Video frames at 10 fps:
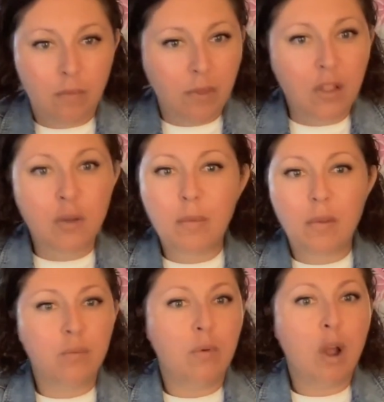the
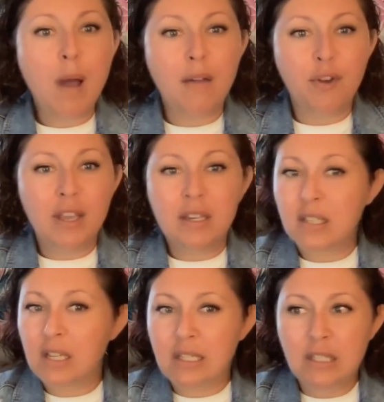little robot friend is
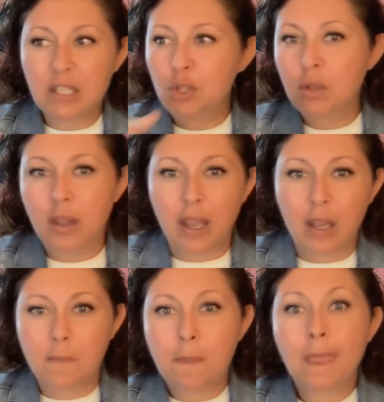going to send you the link.